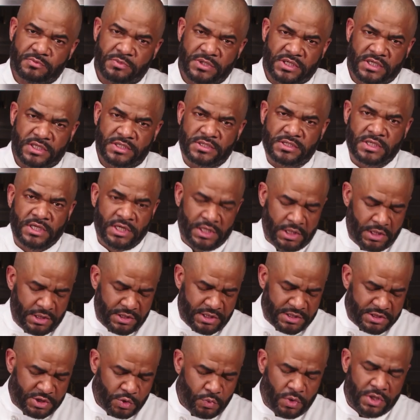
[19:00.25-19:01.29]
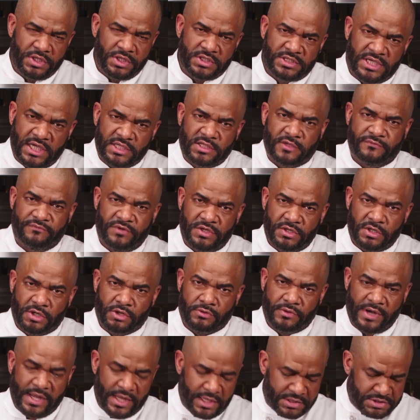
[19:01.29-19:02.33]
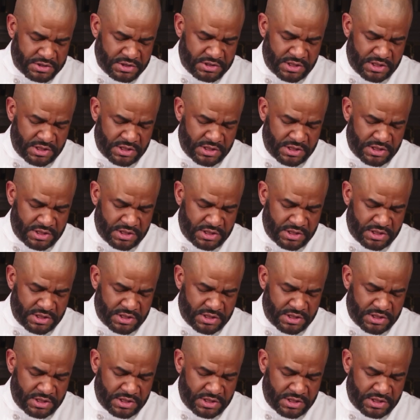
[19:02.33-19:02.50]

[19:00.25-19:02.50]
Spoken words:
because this is you take the vinaigrettes,